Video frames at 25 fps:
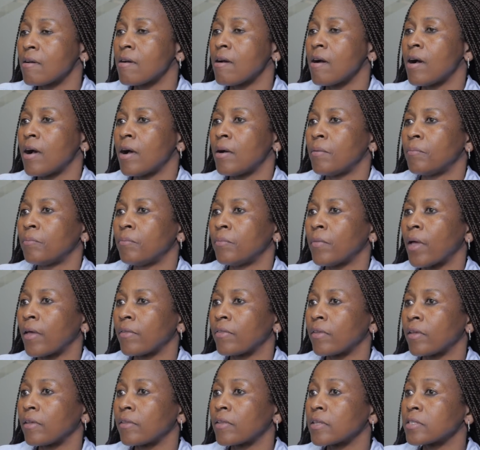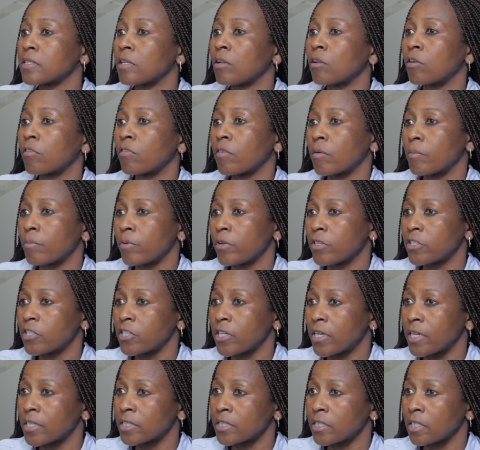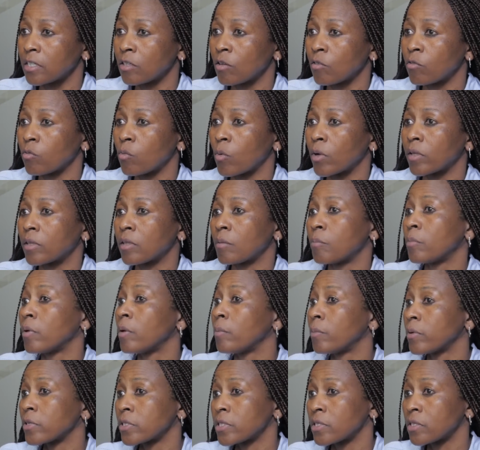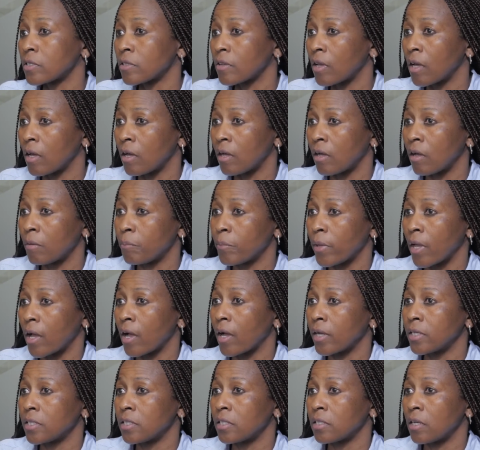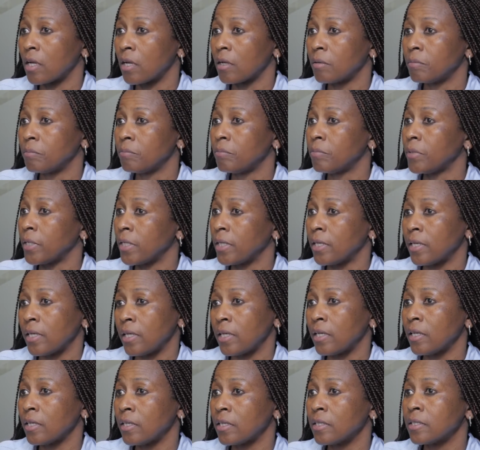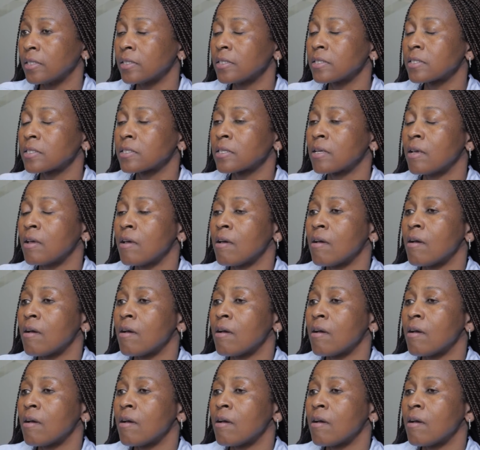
I think there's a lot of appreciation of what the purpose behind BEE is.